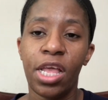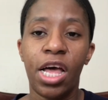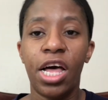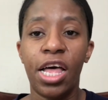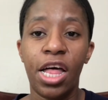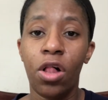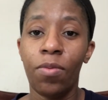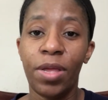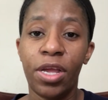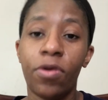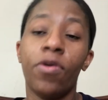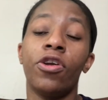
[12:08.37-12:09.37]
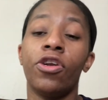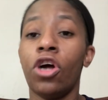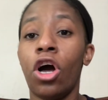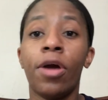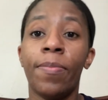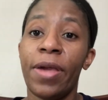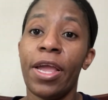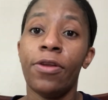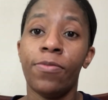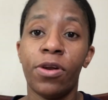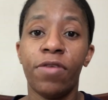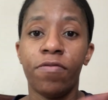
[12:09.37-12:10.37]
a helmet or a dock band or
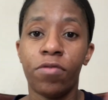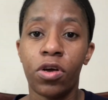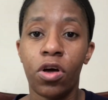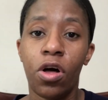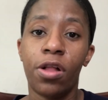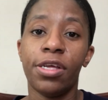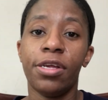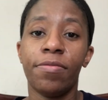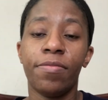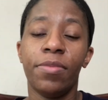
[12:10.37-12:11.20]
whatever you want to call it.